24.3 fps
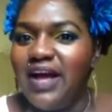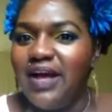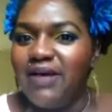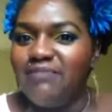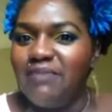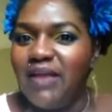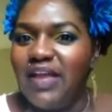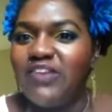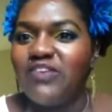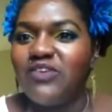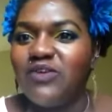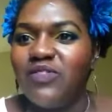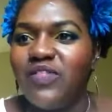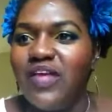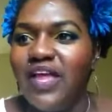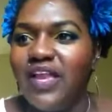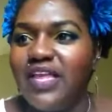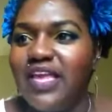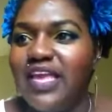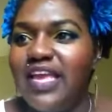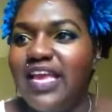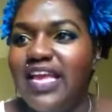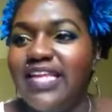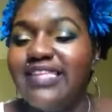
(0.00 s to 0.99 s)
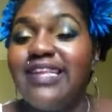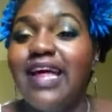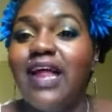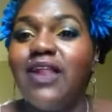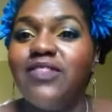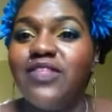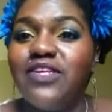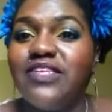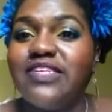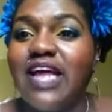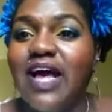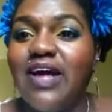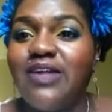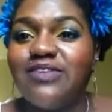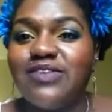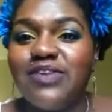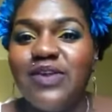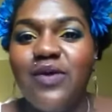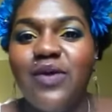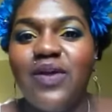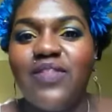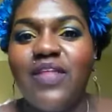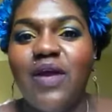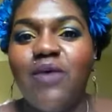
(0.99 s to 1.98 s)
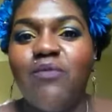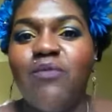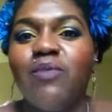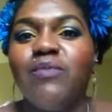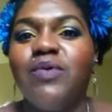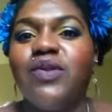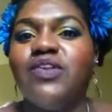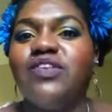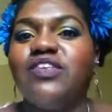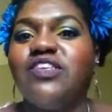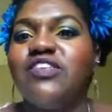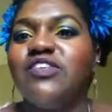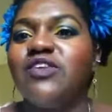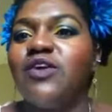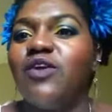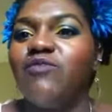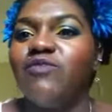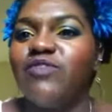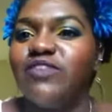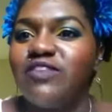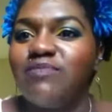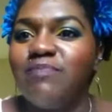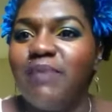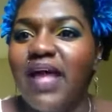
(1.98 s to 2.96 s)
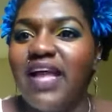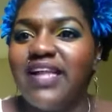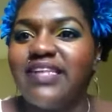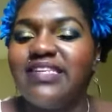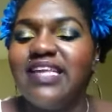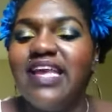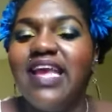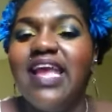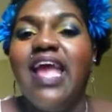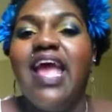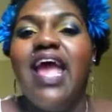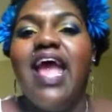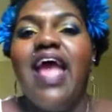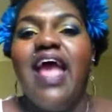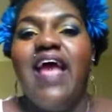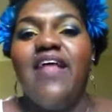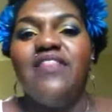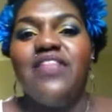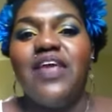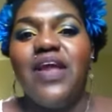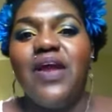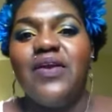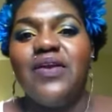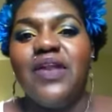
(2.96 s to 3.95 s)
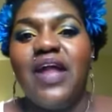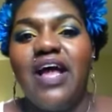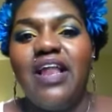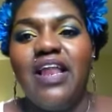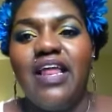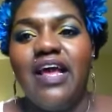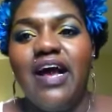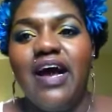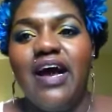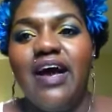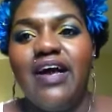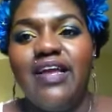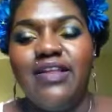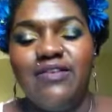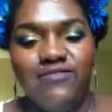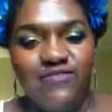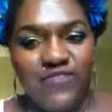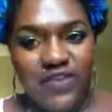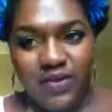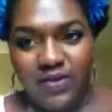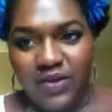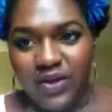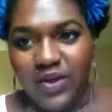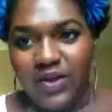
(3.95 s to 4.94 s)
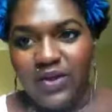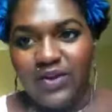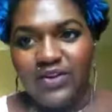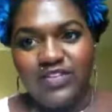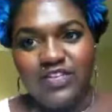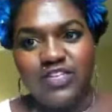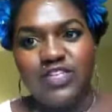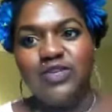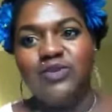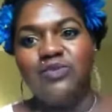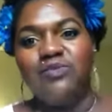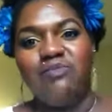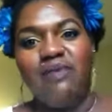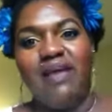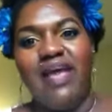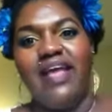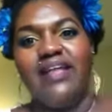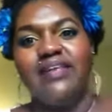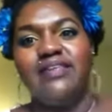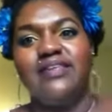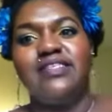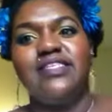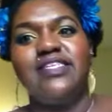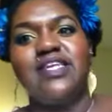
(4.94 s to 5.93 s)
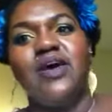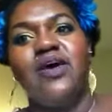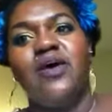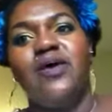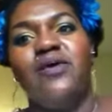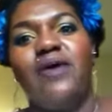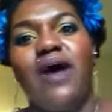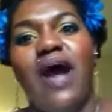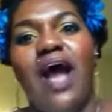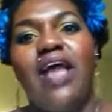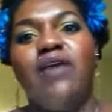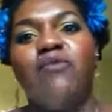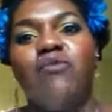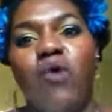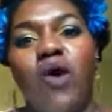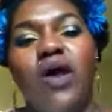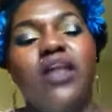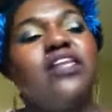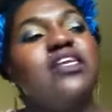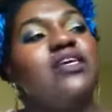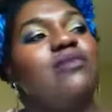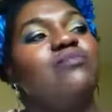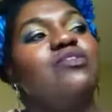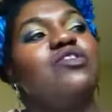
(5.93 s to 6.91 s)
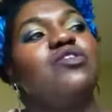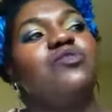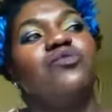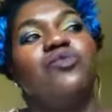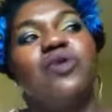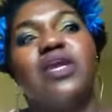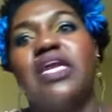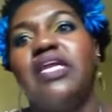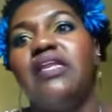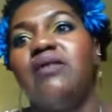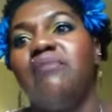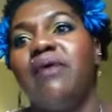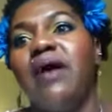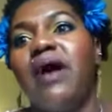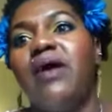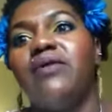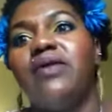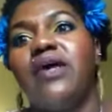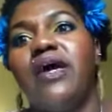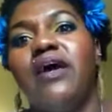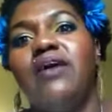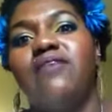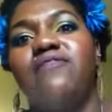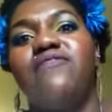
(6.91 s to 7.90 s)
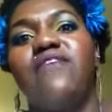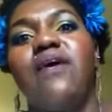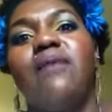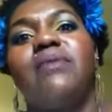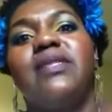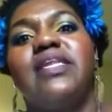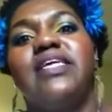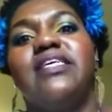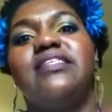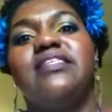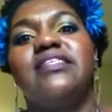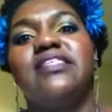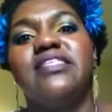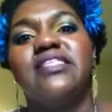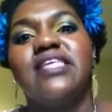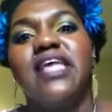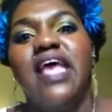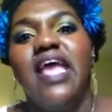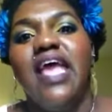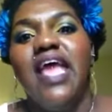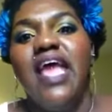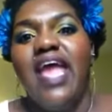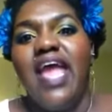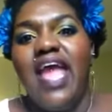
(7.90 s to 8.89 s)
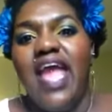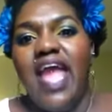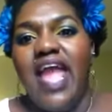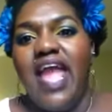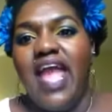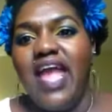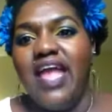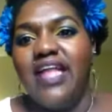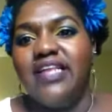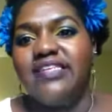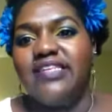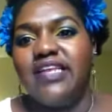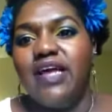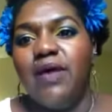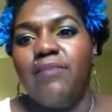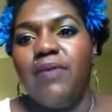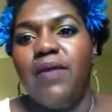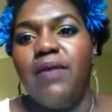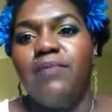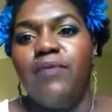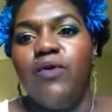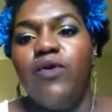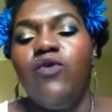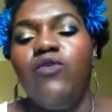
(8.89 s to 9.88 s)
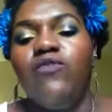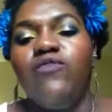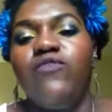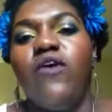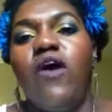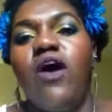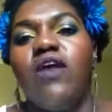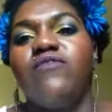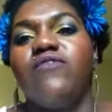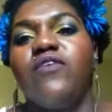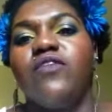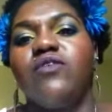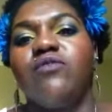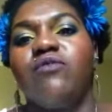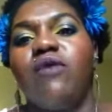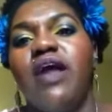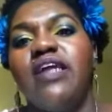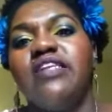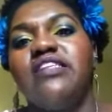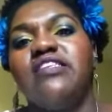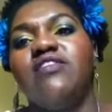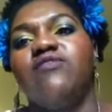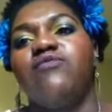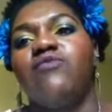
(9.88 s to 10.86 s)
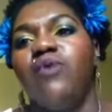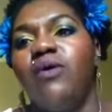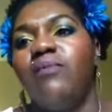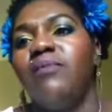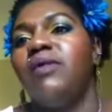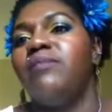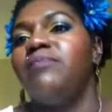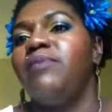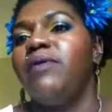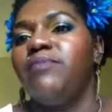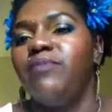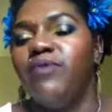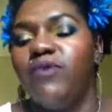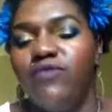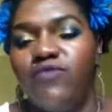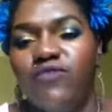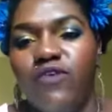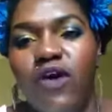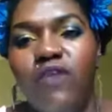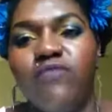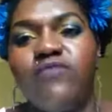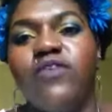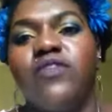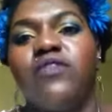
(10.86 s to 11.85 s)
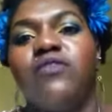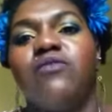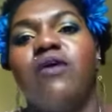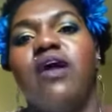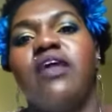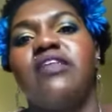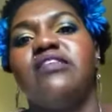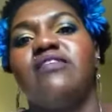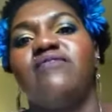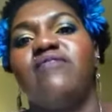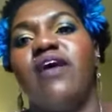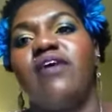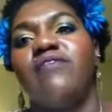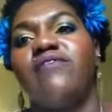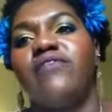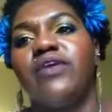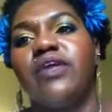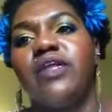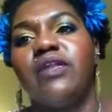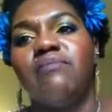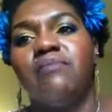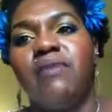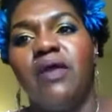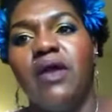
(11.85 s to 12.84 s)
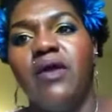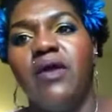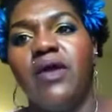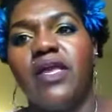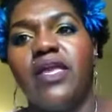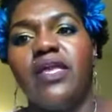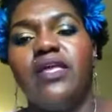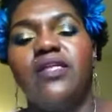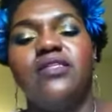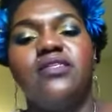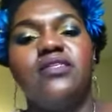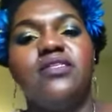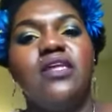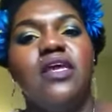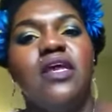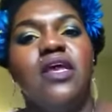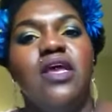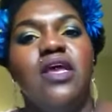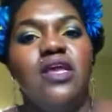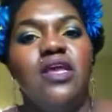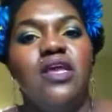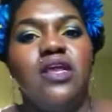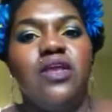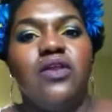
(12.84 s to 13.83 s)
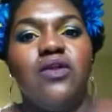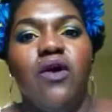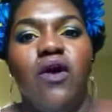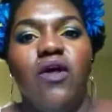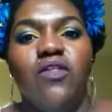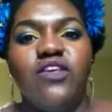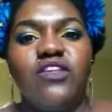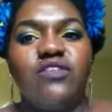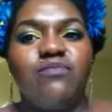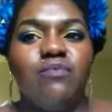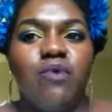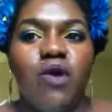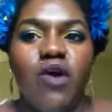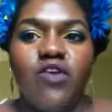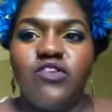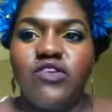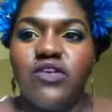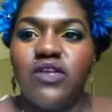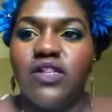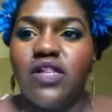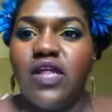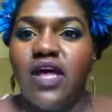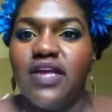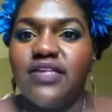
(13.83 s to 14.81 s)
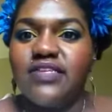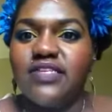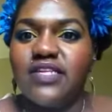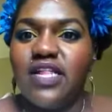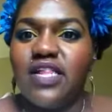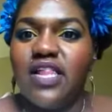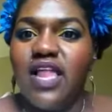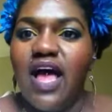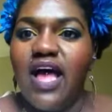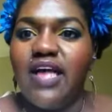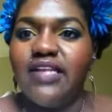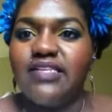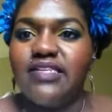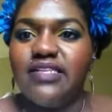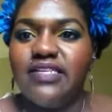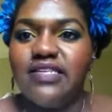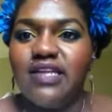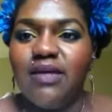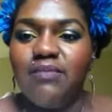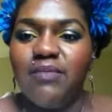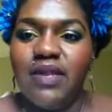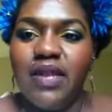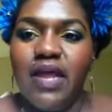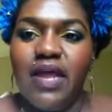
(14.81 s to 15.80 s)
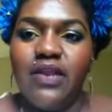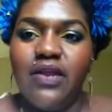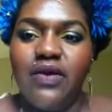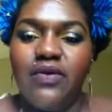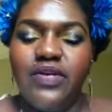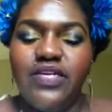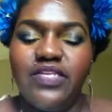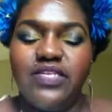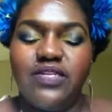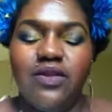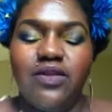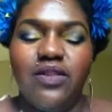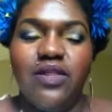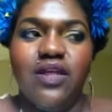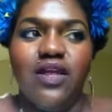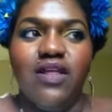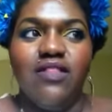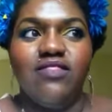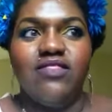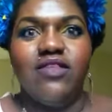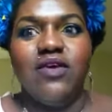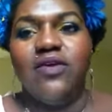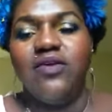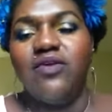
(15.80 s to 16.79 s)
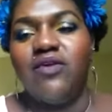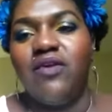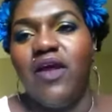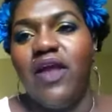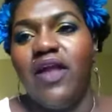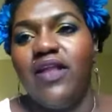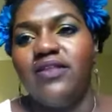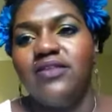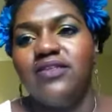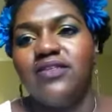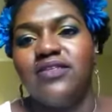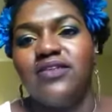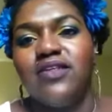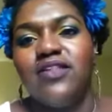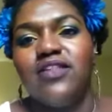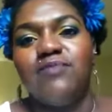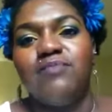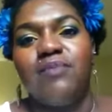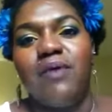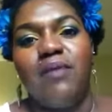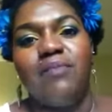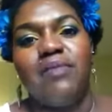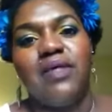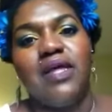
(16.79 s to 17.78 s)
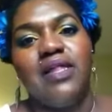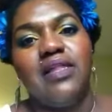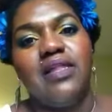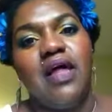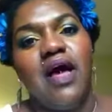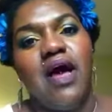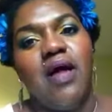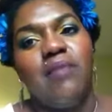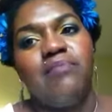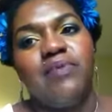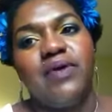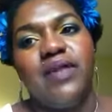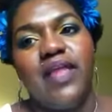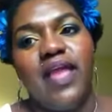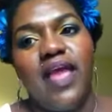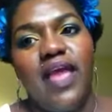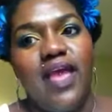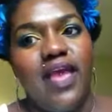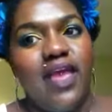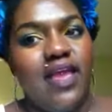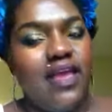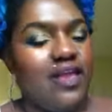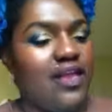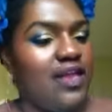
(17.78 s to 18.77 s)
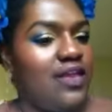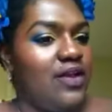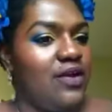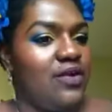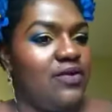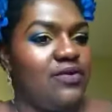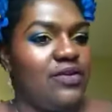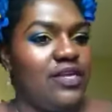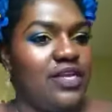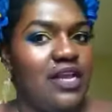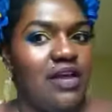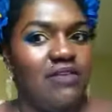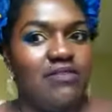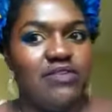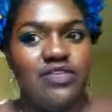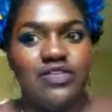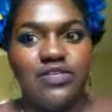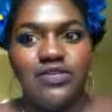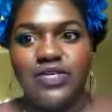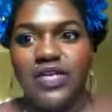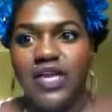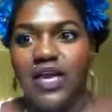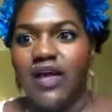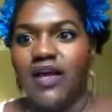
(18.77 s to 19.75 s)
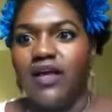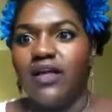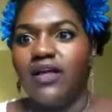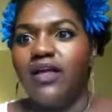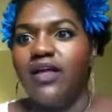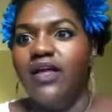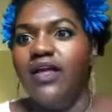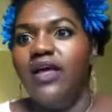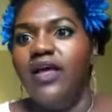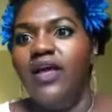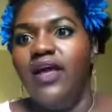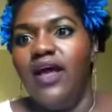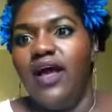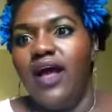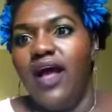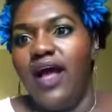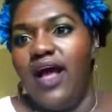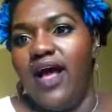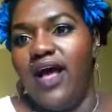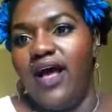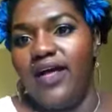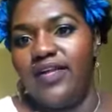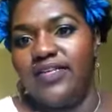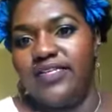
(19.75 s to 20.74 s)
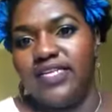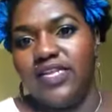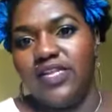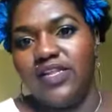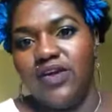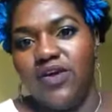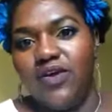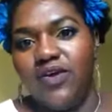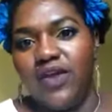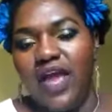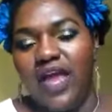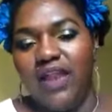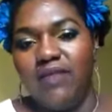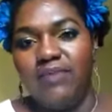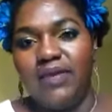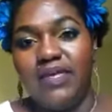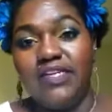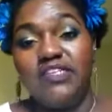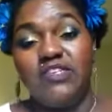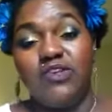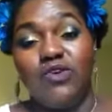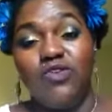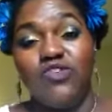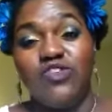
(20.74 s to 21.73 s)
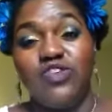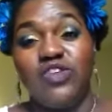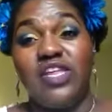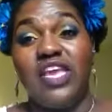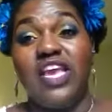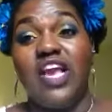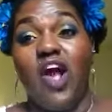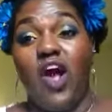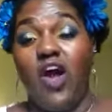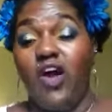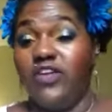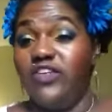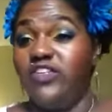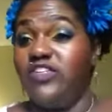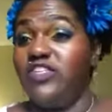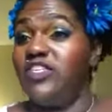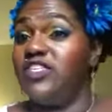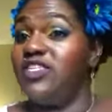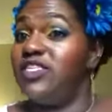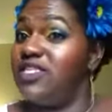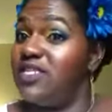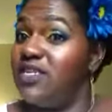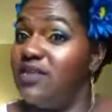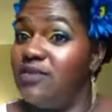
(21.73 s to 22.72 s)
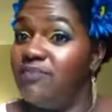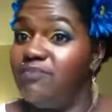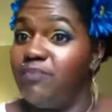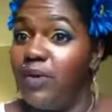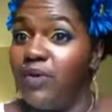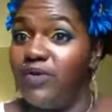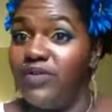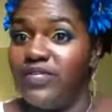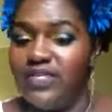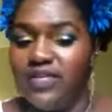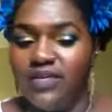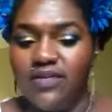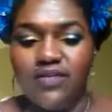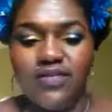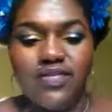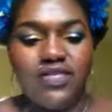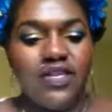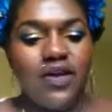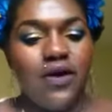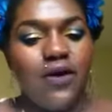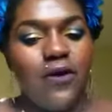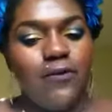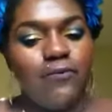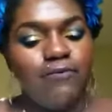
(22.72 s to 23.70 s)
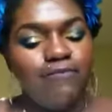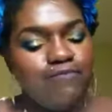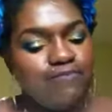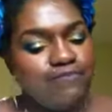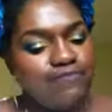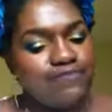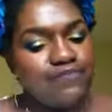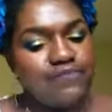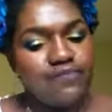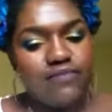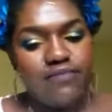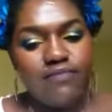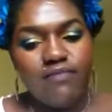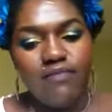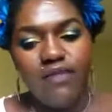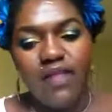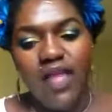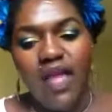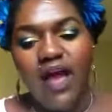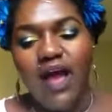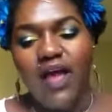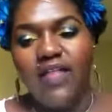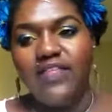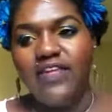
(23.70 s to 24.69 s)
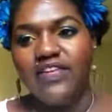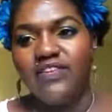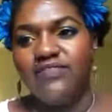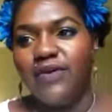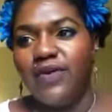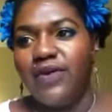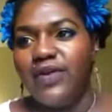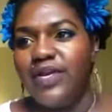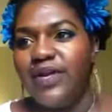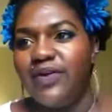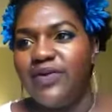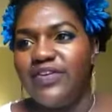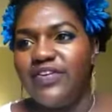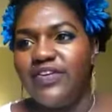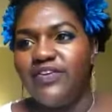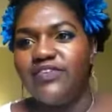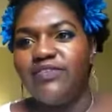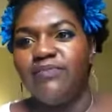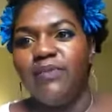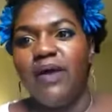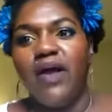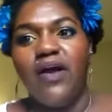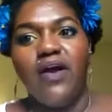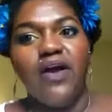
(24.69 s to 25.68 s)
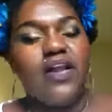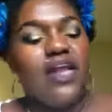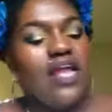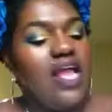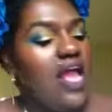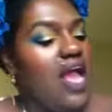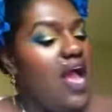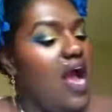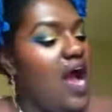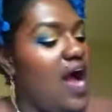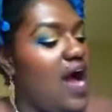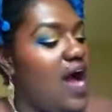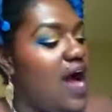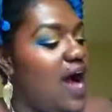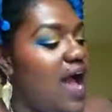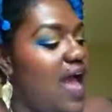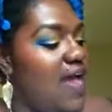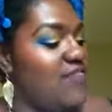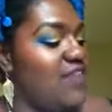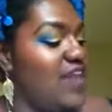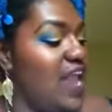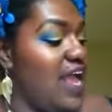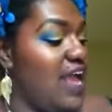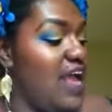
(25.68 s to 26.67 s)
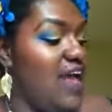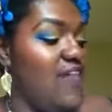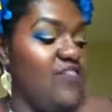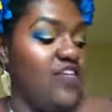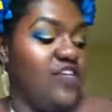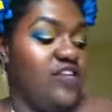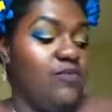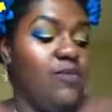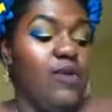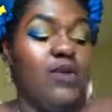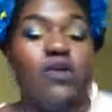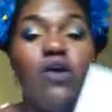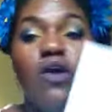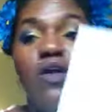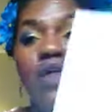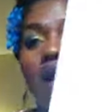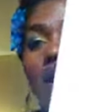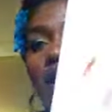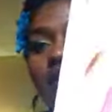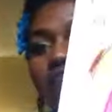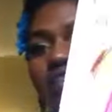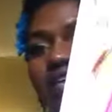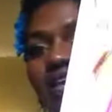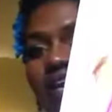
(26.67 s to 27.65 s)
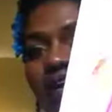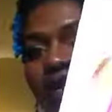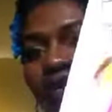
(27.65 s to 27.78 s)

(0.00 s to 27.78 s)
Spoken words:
make sure that he gets out of this house knowing that women deserve respect and they are not inferior to men. So I want him to read about feminists and people who fought for the rights of women, people who fought for the rights of African Americans, all these marginalized classes. I mean, I know he's only in 3rd grade, and so there's probably a lot, but hey, you're never too young to learn how to be a socially conscious person. So that's very near and dear to my heart. And then I got this one called How to Get a